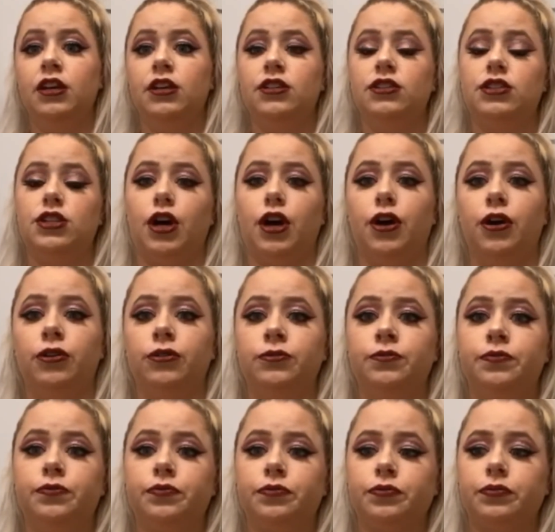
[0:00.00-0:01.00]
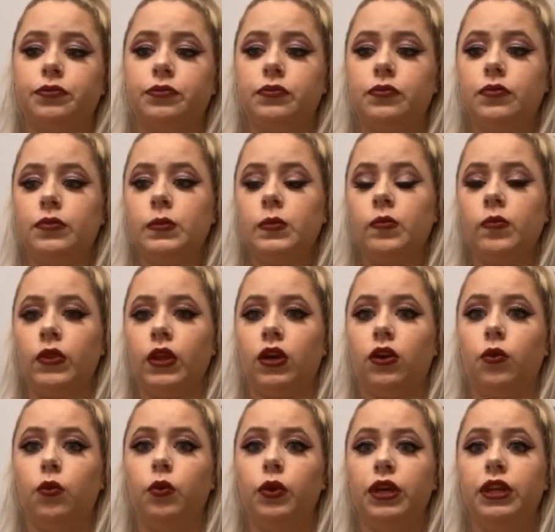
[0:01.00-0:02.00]
So
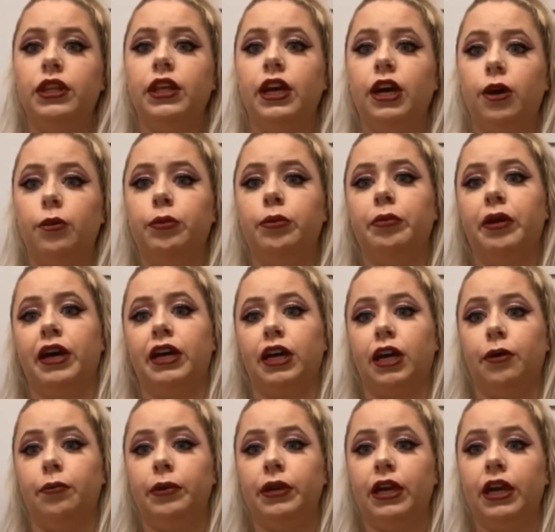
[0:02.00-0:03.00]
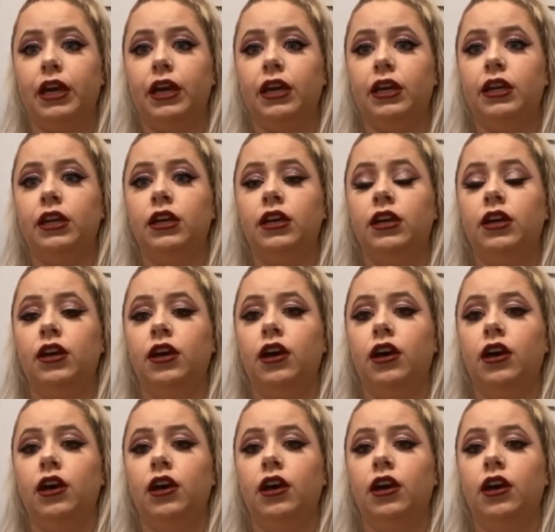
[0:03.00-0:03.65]
when they open back up again,